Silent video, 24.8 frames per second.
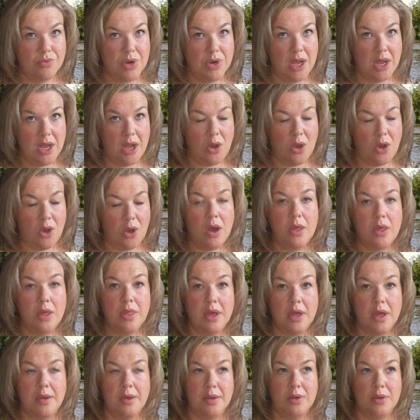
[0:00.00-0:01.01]

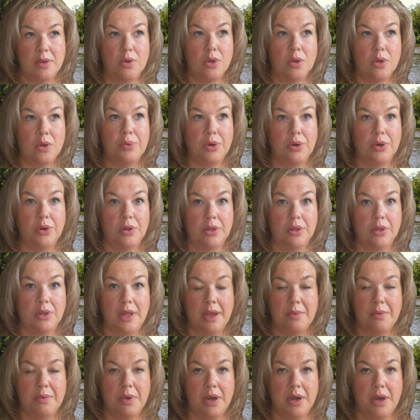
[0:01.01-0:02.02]
the gold pearl. I
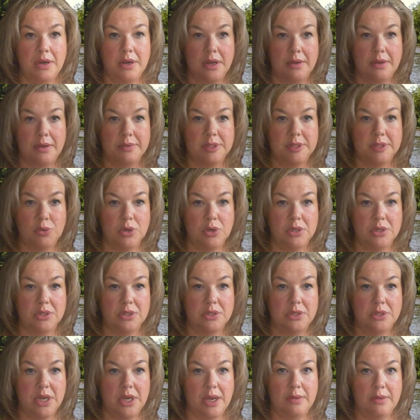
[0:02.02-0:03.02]
wanted some more
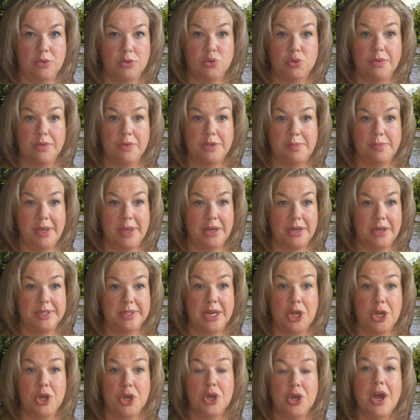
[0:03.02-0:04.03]
dwarf tomatoes, and I
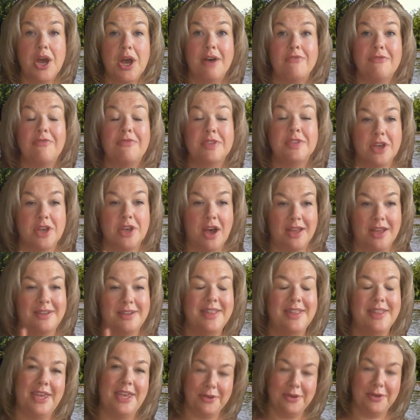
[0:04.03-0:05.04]
could not. Scott,
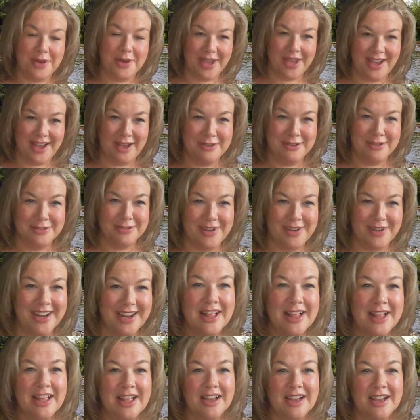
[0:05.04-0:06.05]
thank you. Okay, I was right
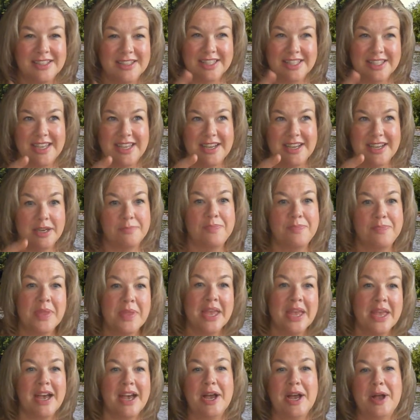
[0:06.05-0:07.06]
the second
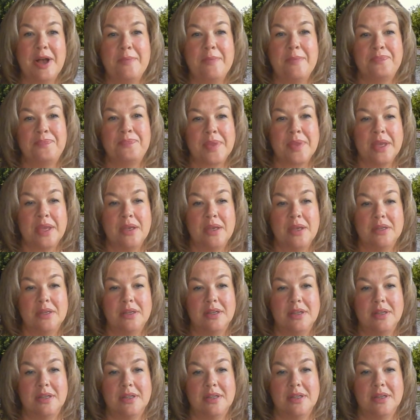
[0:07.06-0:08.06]
time.
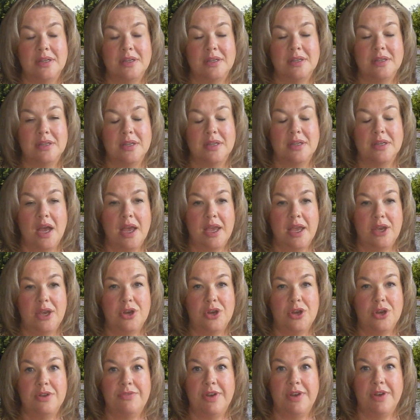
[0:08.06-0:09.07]
I
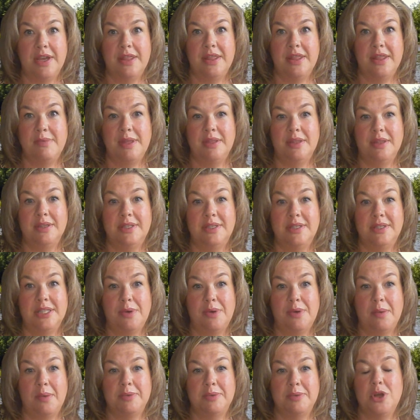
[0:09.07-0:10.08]
couldn't find them in the seed
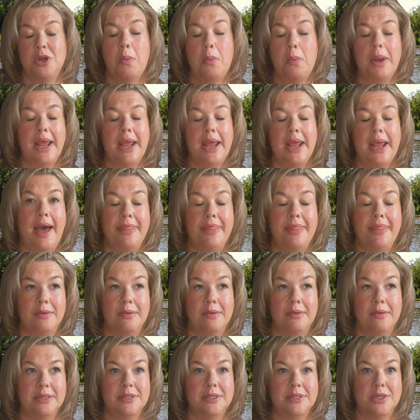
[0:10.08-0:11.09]
swaps. Nobody had them,
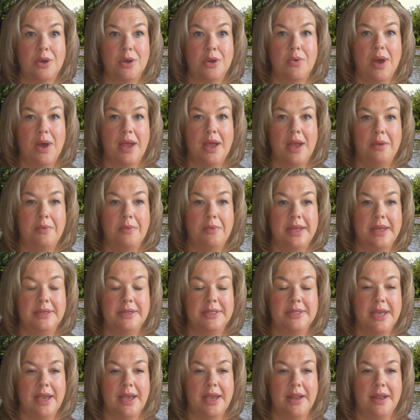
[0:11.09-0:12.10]
and so I went
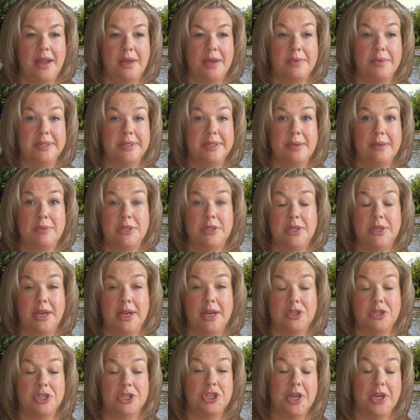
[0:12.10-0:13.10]
and I was able to
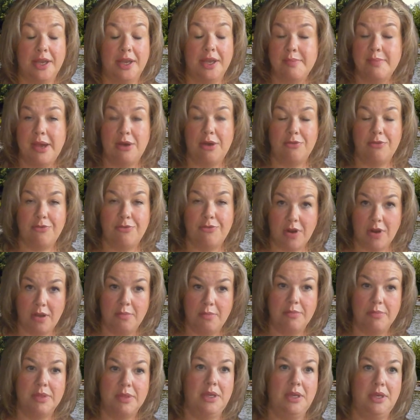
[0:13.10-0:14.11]
actually check them out
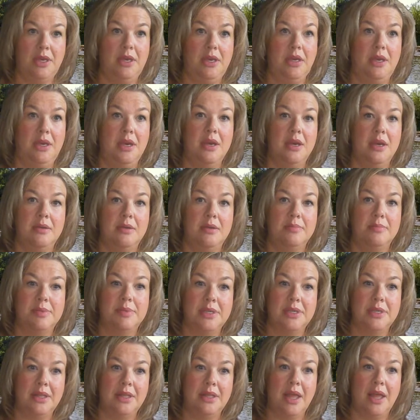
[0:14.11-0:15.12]
from the
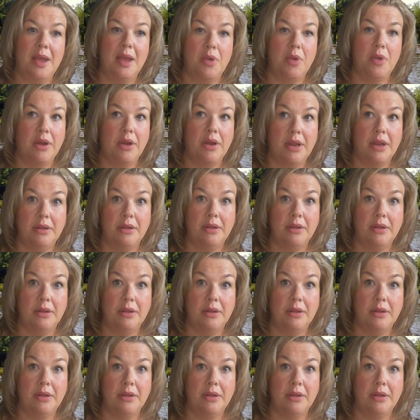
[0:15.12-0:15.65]
seed library,